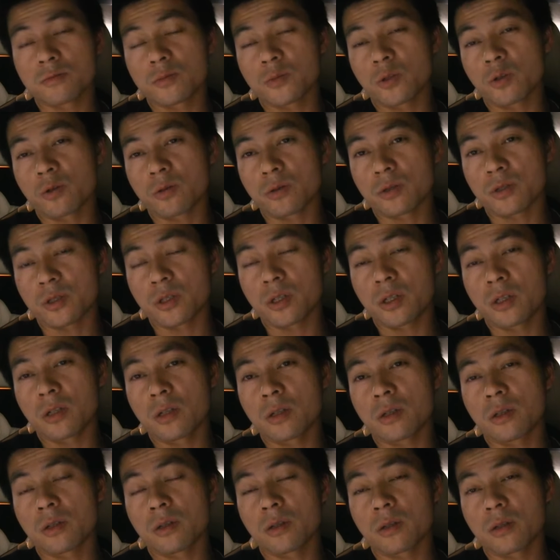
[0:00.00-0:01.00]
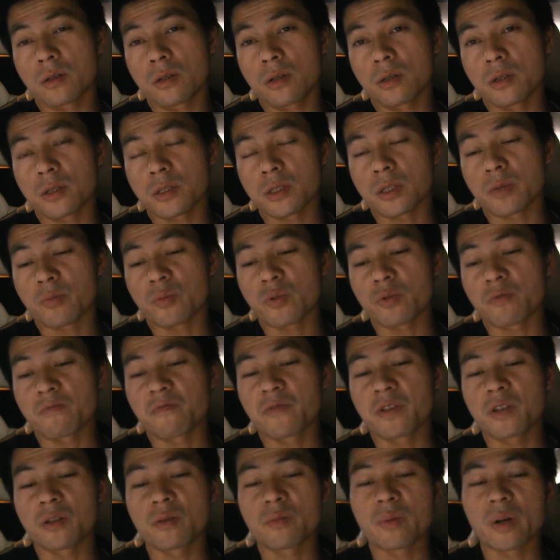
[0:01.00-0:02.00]
You can see in a separate
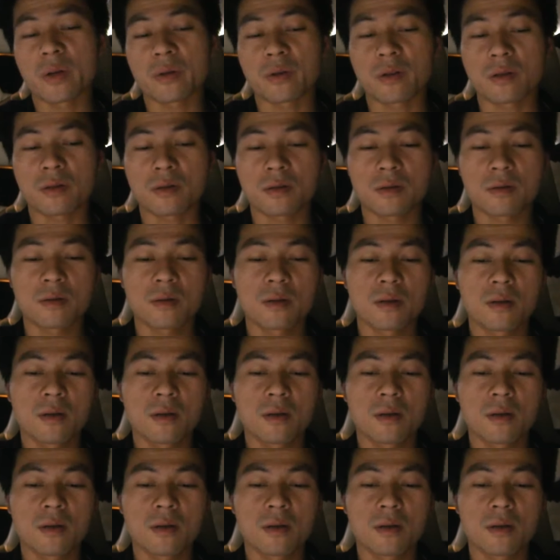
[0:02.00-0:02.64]
video about it.